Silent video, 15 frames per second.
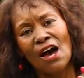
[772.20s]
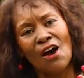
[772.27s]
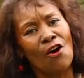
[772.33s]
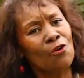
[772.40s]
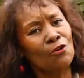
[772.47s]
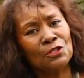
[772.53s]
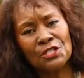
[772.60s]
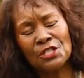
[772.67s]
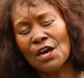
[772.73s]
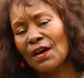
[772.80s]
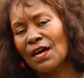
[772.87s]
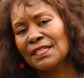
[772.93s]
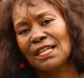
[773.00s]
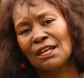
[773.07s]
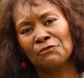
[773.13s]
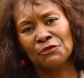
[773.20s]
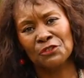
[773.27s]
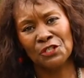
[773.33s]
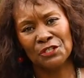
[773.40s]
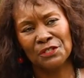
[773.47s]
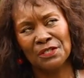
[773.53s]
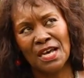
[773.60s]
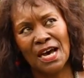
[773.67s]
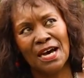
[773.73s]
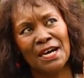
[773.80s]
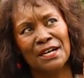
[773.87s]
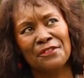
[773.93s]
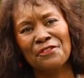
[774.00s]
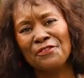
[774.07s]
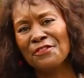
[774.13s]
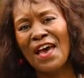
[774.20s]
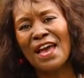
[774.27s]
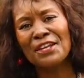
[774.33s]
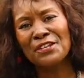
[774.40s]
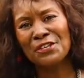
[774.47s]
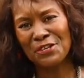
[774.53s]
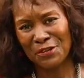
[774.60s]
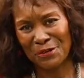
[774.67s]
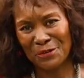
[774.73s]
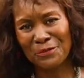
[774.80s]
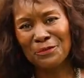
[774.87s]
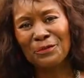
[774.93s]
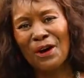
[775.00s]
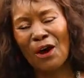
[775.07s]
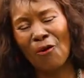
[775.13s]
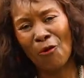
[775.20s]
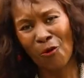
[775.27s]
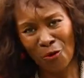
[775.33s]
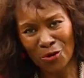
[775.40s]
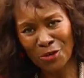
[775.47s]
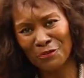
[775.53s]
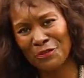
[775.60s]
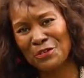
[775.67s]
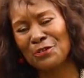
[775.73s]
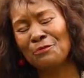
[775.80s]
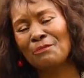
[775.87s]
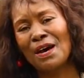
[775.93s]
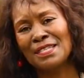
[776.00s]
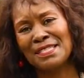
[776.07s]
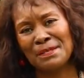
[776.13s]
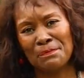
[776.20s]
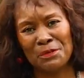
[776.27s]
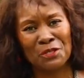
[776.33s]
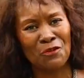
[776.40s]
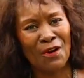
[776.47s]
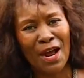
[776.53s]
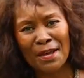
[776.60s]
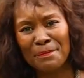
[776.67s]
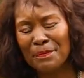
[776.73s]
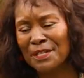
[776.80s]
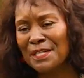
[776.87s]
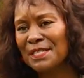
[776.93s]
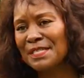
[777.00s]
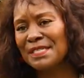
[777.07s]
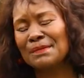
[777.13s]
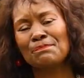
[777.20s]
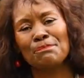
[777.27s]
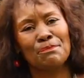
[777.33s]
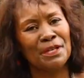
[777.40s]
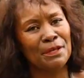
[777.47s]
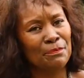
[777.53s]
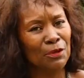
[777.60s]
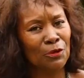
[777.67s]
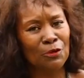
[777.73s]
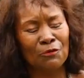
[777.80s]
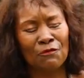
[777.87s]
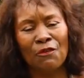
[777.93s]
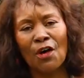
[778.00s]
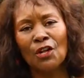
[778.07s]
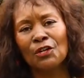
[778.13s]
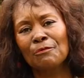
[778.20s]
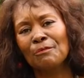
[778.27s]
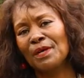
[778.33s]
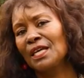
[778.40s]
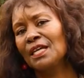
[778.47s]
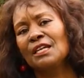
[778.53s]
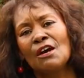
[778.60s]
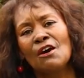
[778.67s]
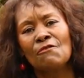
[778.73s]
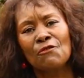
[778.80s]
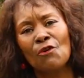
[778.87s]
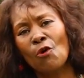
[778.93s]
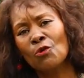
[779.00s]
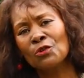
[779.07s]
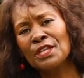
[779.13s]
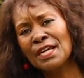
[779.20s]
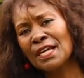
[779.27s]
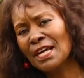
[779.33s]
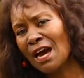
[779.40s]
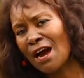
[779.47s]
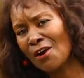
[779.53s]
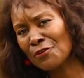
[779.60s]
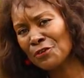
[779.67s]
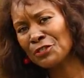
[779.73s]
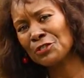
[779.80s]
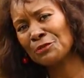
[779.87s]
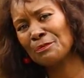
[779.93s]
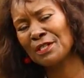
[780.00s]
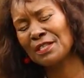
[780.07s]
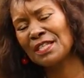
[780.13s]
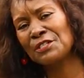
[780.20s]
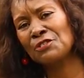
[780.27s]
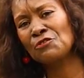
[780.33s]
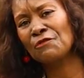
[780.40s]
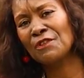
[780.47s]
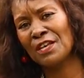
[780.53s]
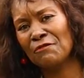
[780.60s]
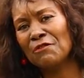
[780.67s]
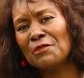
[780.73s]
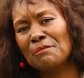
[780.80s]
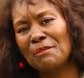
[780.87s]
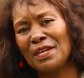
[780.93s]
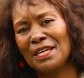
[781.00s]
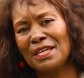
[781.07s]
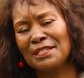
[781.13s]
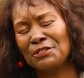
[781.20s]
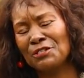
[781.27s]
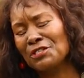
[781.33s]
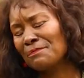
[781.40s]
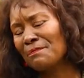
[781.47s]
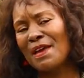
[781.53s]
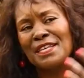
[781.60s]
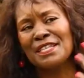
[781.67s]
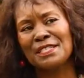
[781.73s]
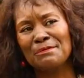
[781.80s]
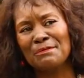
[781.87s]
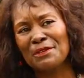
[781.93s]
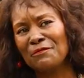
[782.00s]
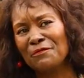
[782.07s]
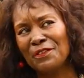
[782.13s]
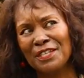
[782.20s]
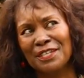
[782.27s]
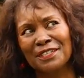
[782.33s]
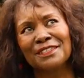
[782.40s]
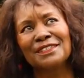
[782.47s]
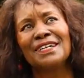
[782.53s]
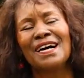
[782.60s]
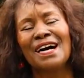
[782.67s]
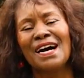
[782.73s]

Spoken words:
Also, I'd love to thank you, all of you, my subscribers, people who follow me, for all the encouragement that you've given me. It just makes me feel